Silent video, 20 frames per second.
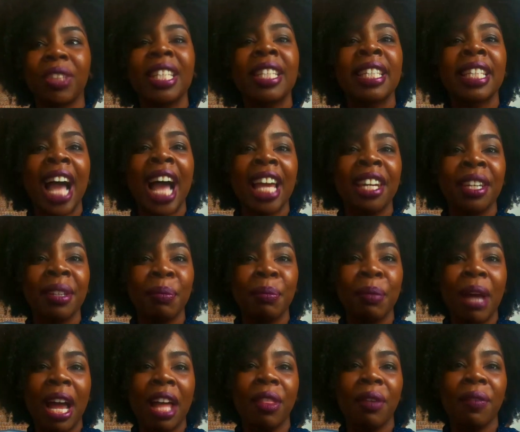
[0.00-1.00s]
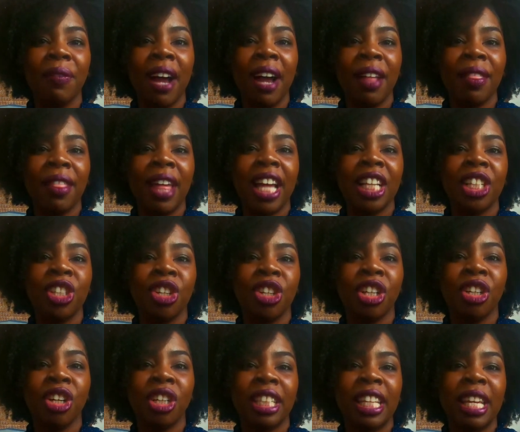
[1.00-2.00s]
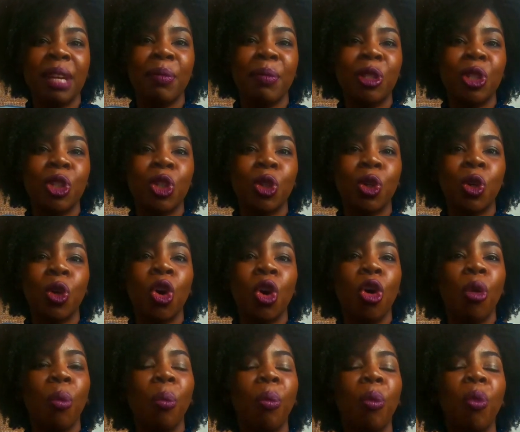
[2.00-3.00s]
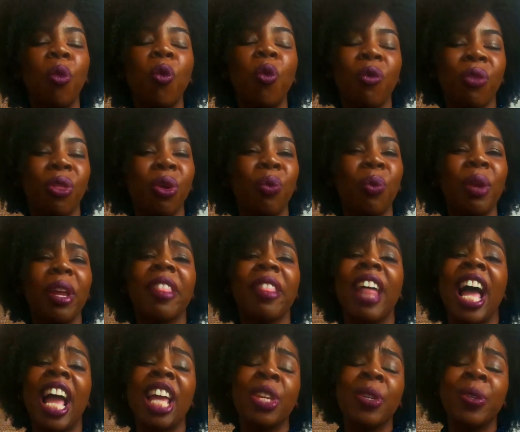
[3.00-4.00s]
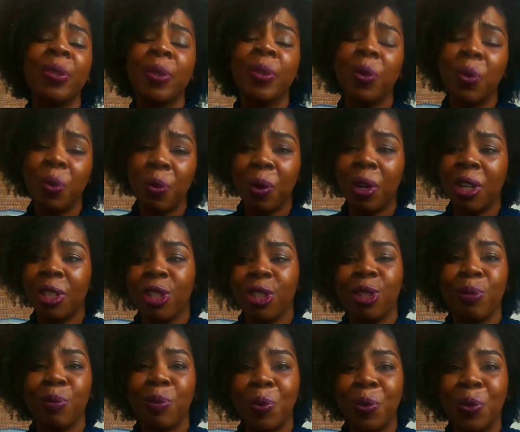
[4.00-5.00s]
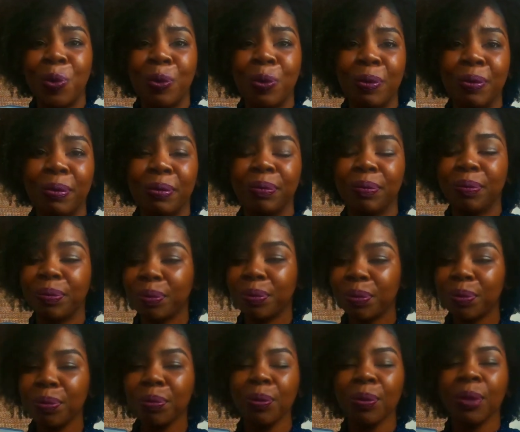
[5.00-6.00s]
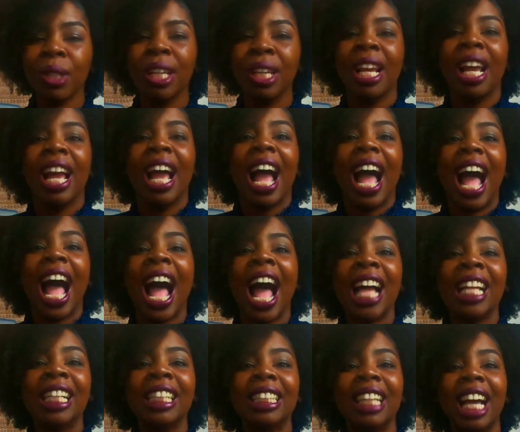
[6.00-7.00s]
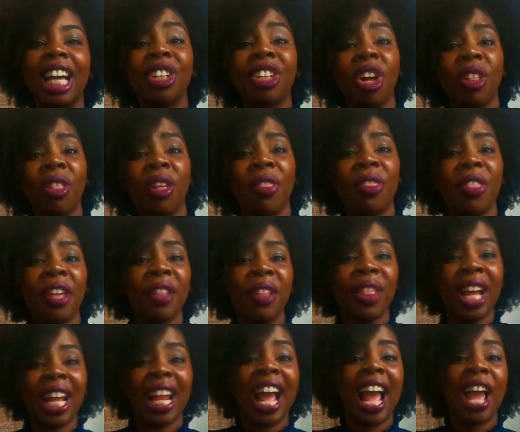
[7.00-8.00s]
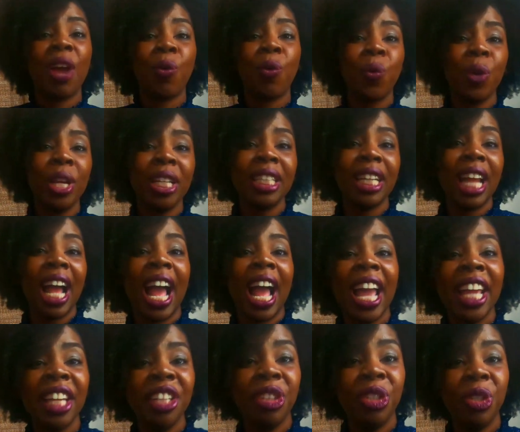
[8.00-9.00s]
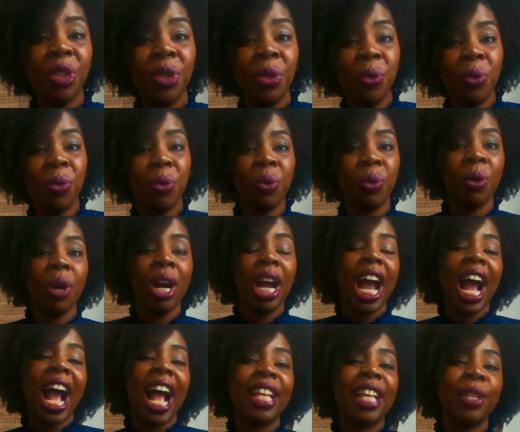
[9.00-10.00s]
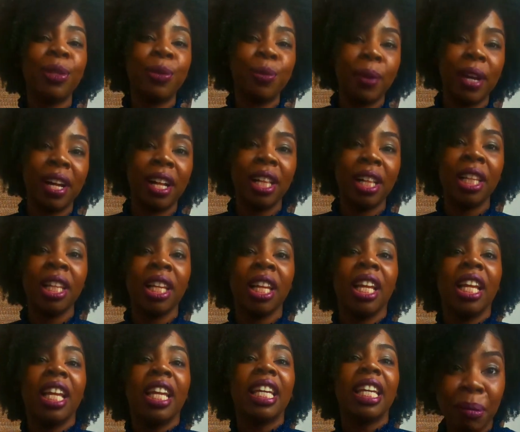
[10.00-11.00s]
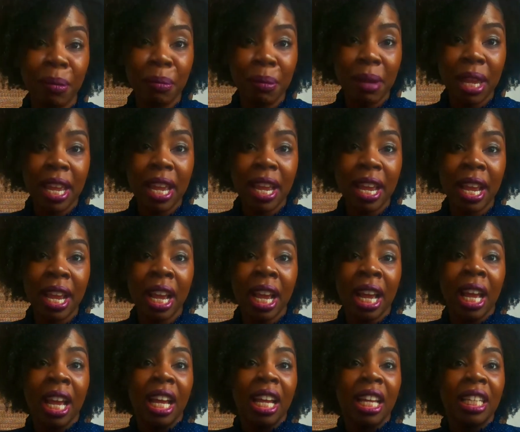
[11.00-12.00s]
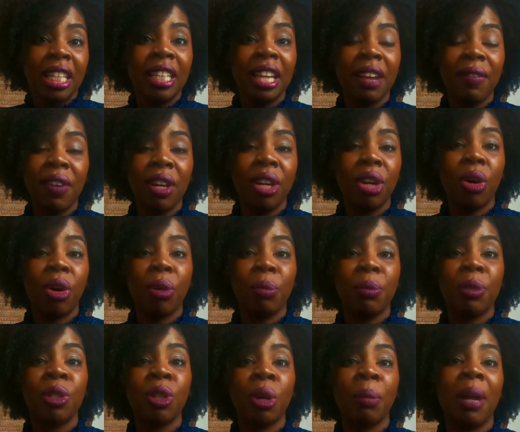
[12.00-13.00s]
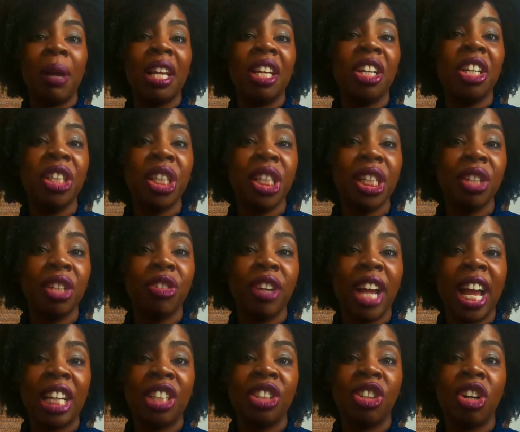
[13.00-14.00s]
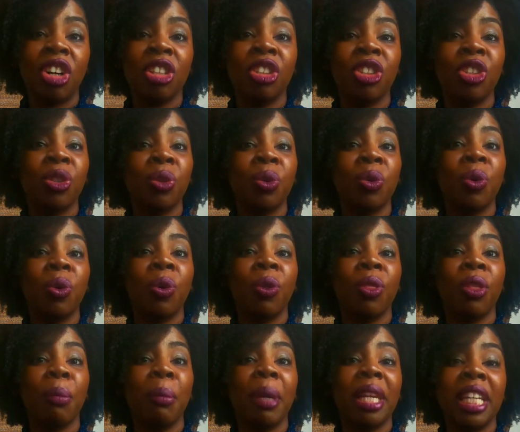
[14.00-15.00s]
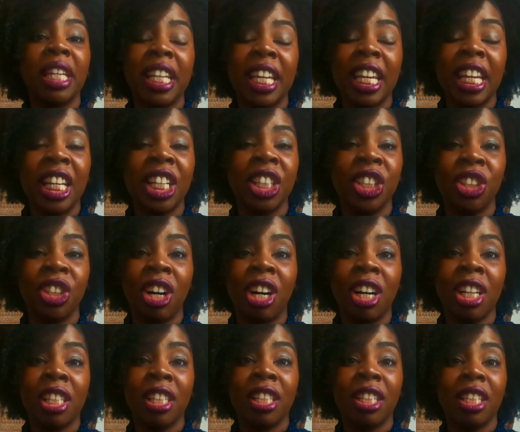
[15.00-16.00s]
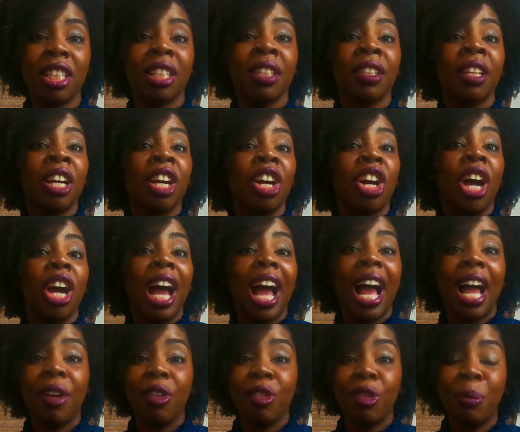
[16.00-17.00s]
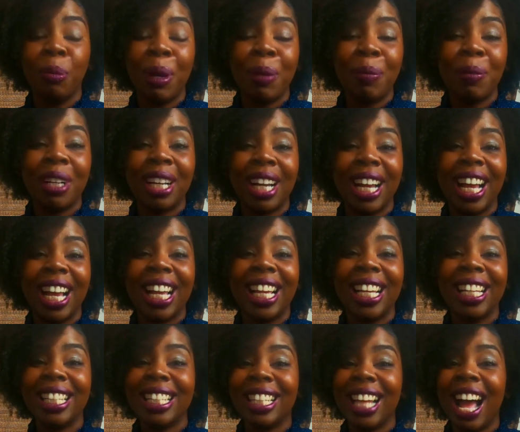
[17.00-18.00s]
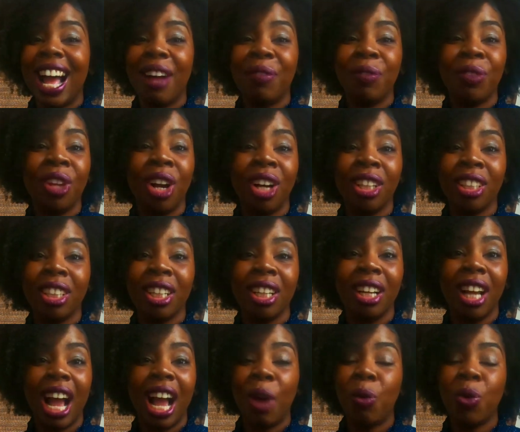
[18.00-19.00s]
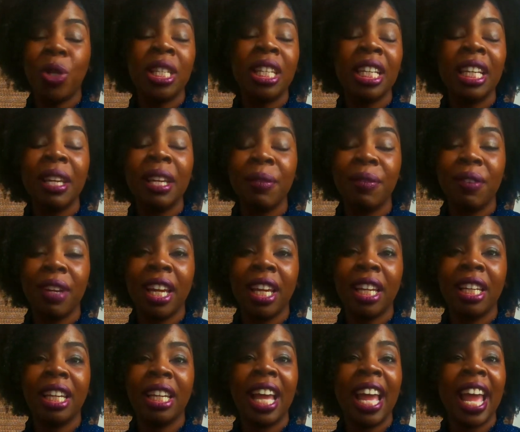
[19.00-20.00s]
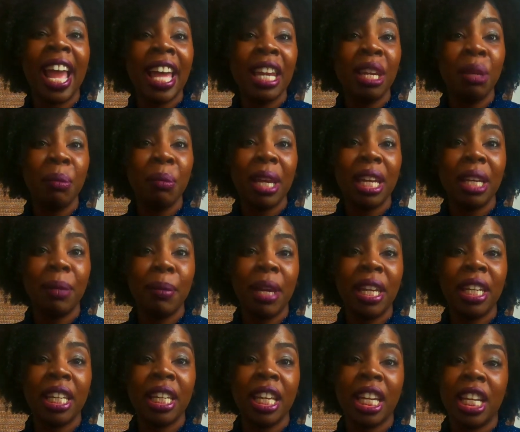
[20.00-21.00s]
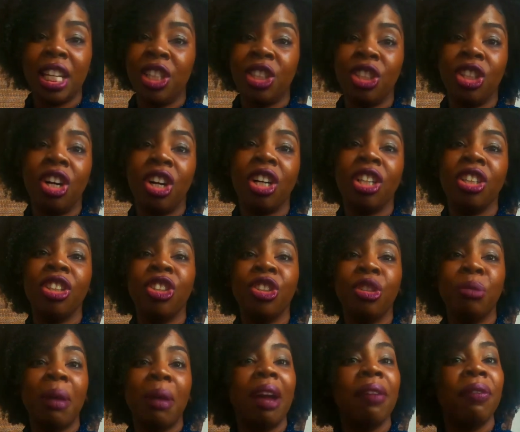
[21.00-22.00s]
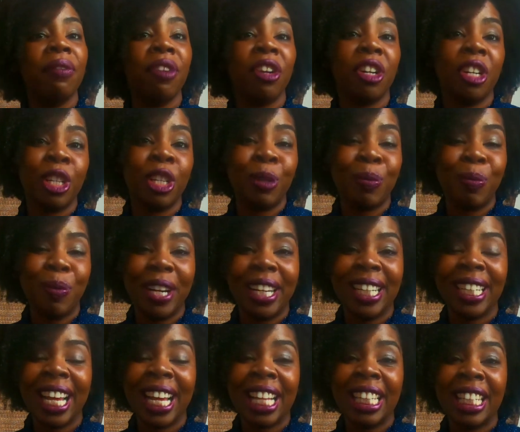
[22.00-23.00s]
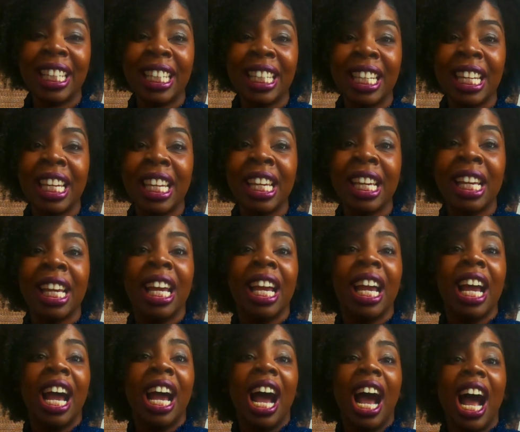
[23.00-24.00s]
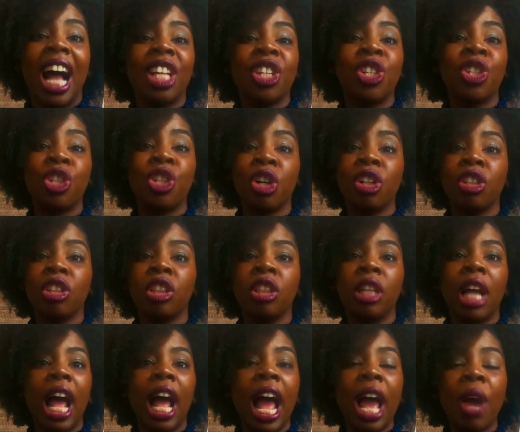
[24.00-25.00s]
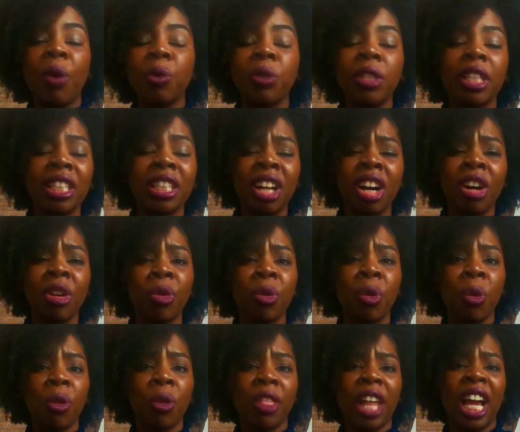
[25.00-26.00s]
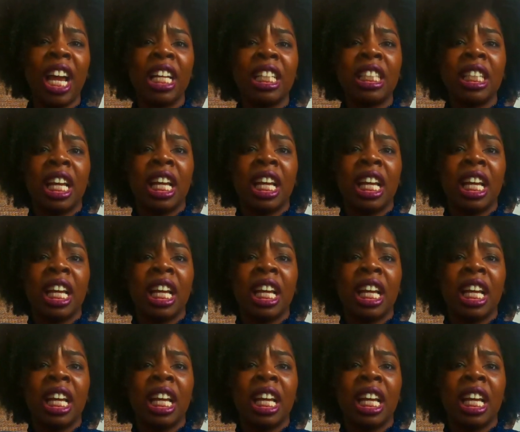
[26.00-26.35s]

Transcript: saddened by the fact that you're not able to move the way that you want to move. And another thing that I wish I knew as well is me develop some allergic reaction to the medication remember guys i've not i wasn't given any med medication during my first pregnancy as such i did not know that